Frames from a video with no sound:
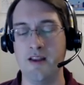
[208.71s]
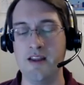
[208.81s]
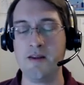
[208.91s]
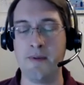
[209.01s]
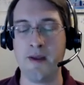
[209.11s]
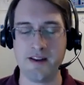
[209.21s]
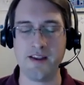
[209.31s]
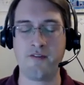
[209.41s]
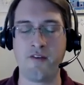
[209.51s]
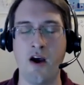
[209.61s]

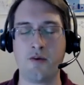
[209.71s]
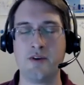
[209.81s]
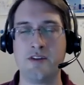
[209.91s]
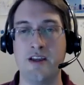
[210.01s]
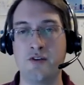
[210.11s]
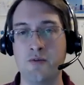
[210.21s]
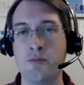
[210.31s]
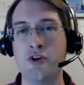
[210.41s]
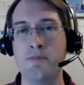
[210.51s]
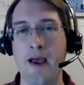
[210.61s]
independently of Congress and could
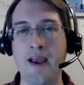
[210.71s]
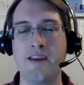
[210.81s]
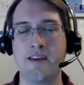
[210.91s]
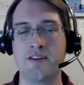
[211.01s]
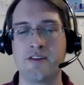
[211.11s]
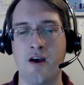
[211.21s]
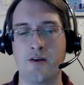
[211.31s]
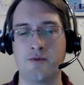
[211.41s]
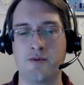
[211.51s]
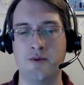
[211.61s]
push back against
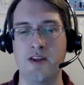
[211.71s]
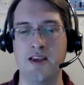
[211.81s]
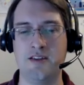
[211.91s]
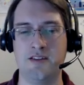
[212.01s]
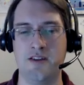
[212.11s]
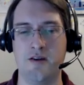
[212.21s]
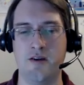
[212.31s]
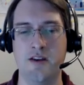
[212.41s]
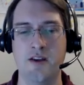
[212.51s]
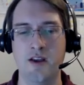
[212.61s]
Congress when necessary.